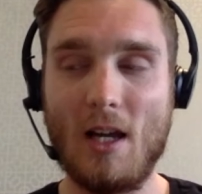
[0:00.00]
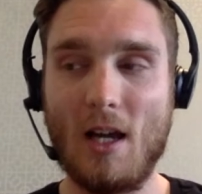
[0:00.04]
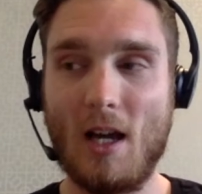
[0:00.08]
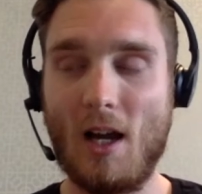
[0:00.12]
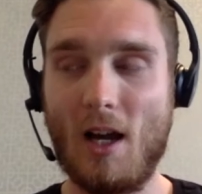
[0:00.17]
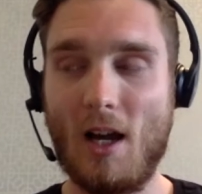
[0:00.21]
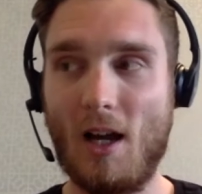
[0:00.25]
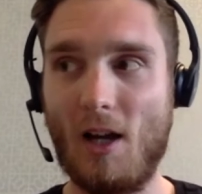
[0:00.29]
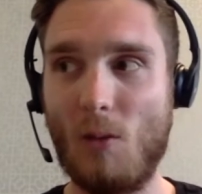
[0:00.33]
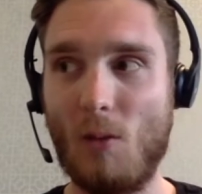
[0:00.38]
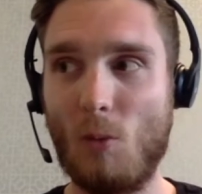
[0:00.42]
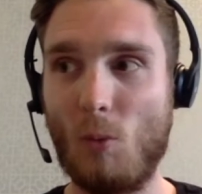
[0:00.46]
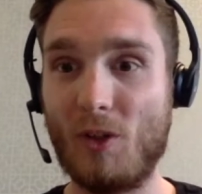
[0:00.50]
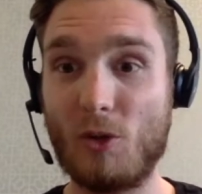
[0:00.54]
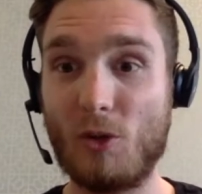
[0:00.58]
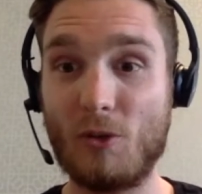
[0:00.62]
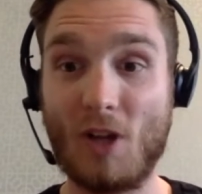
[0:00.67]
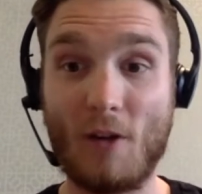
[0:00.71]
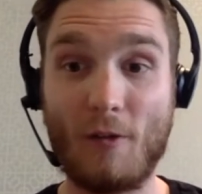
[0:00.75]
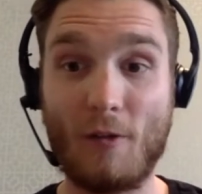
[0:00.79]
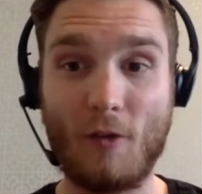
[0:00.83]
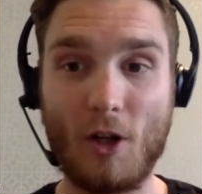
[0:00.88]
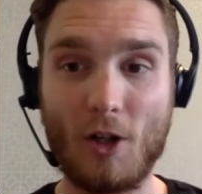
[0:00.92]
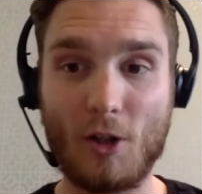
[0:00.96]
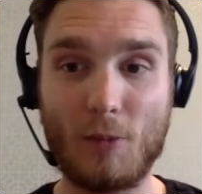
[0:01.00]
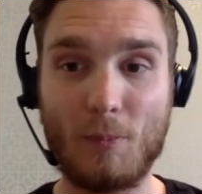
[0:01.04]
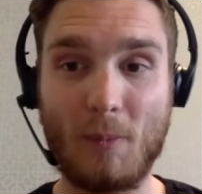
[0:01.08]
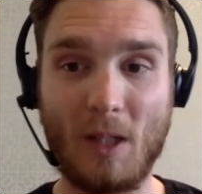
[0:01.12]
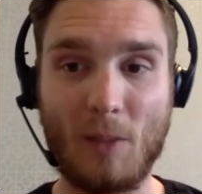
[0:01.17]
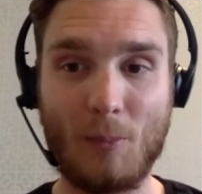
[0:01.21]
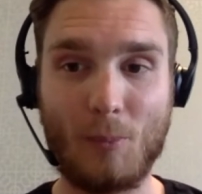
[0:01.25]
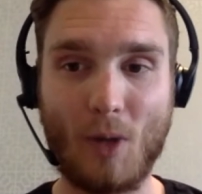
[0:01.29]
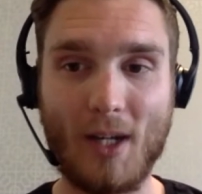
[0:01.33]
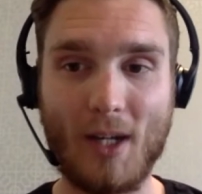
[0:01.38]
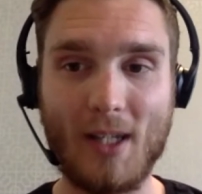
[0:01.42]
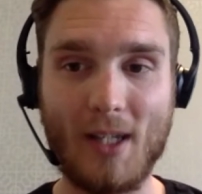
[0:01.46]
Um, which was our first big
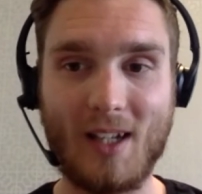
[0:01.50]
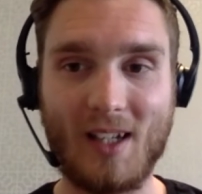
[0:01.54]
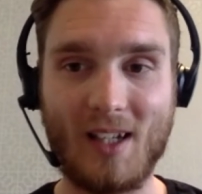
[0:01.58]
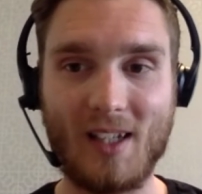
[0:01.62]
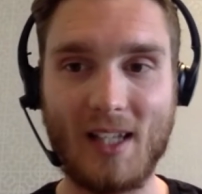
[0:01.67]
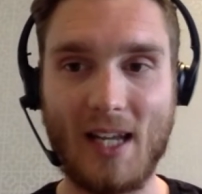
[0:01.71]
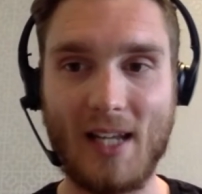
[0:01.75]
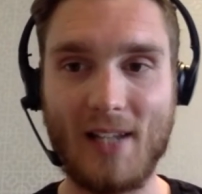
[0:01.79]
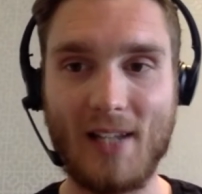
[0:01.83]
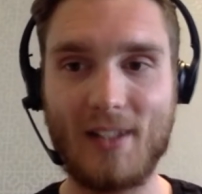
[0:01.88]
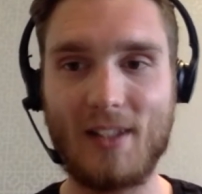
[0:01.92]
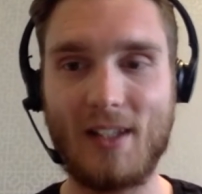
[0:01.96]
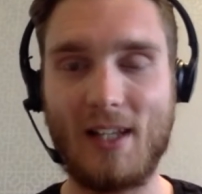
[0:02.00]
break, I guess.